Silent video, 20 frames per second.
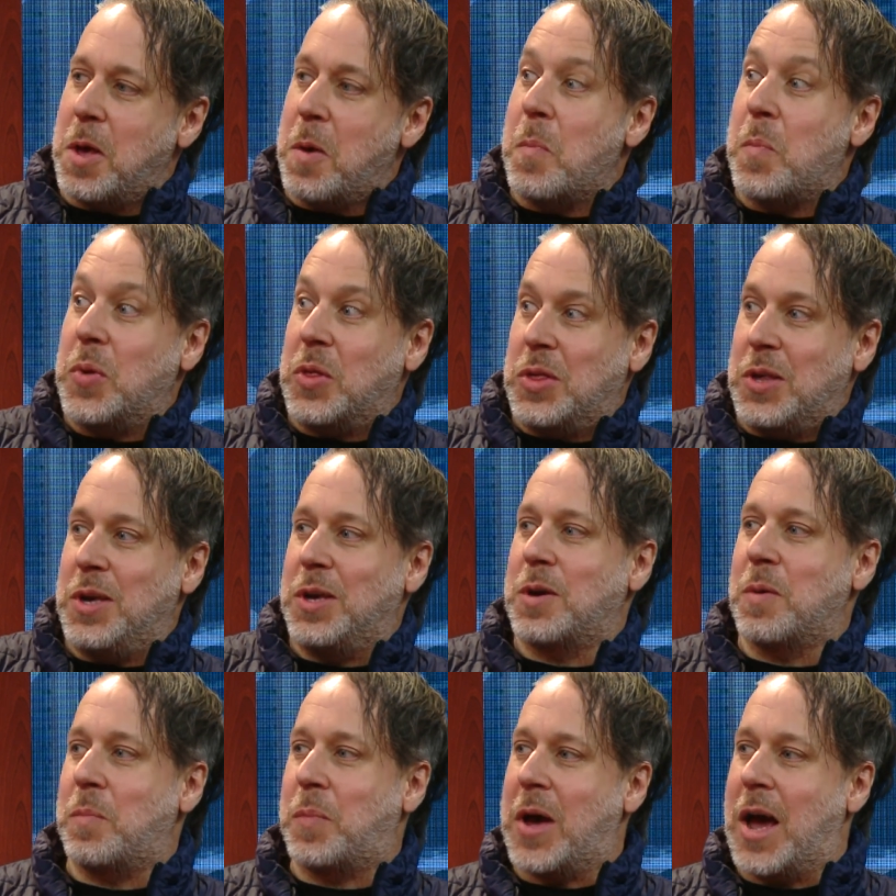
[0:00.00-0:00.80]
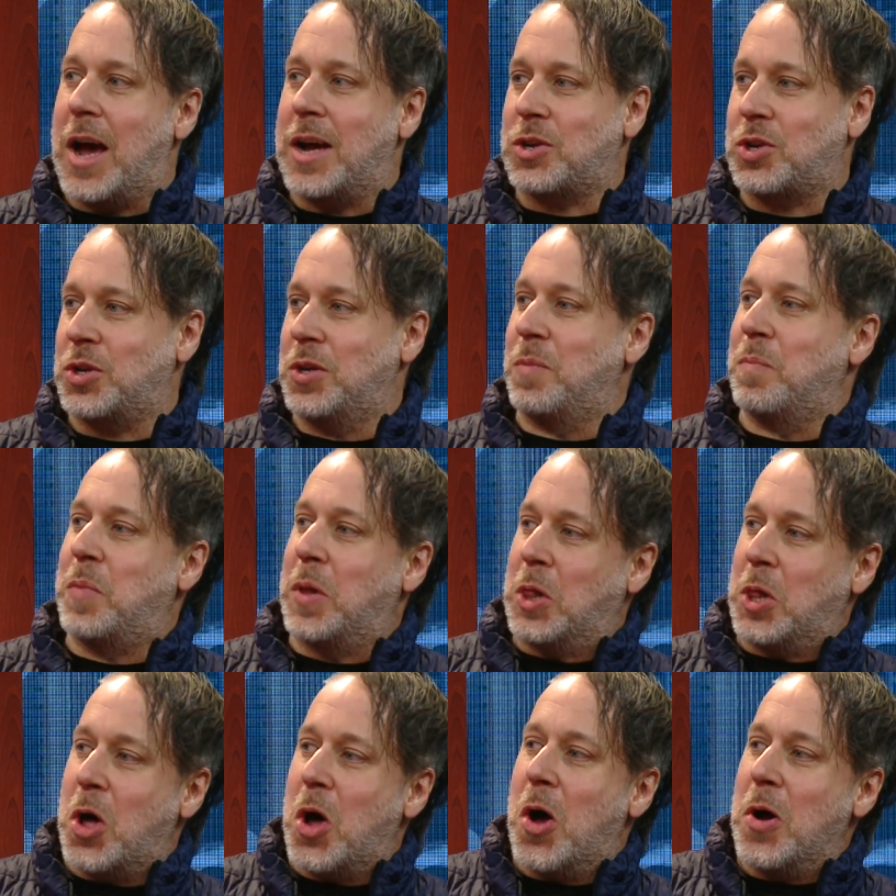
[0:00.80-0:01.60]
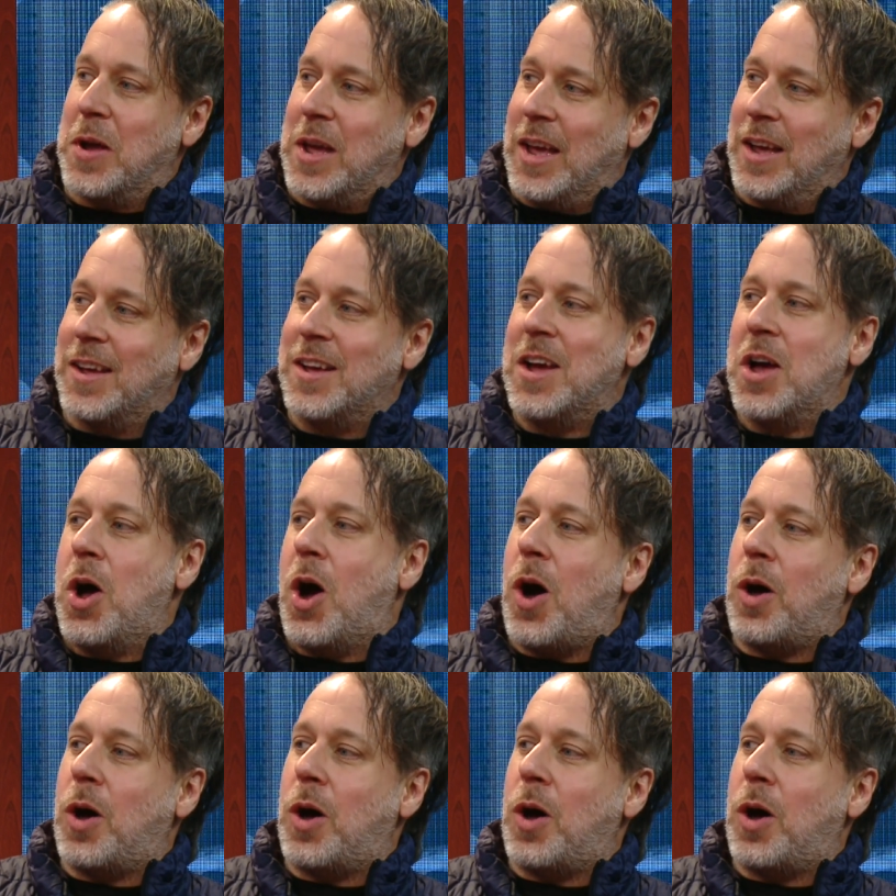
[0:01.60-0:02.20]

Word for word: empathy, compassion, belonging. Yeah.